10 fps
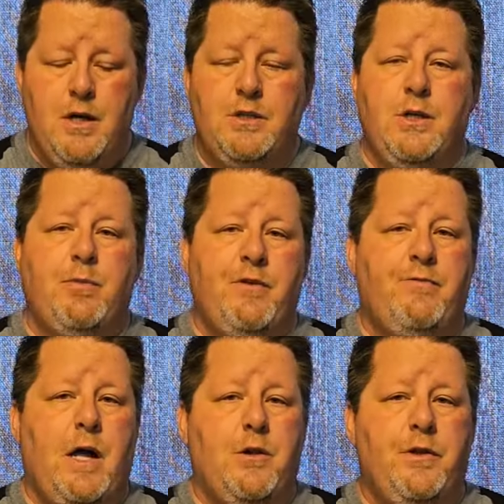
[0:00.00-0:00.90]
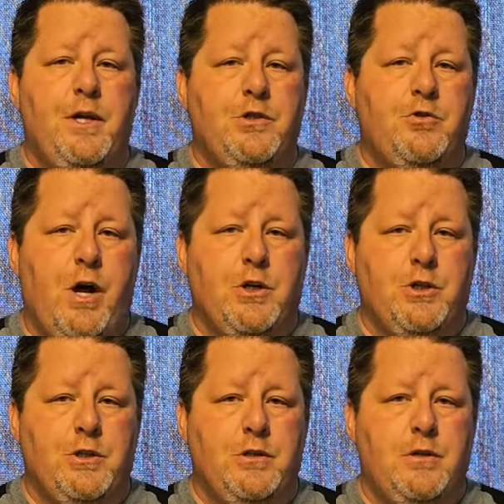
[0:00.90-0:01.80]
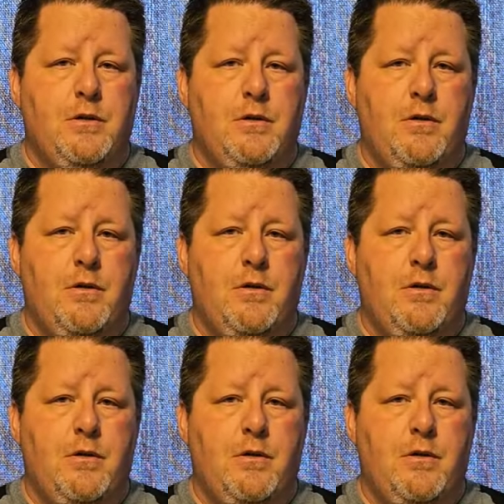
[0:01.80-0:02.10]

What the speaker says: Simply follow the instructions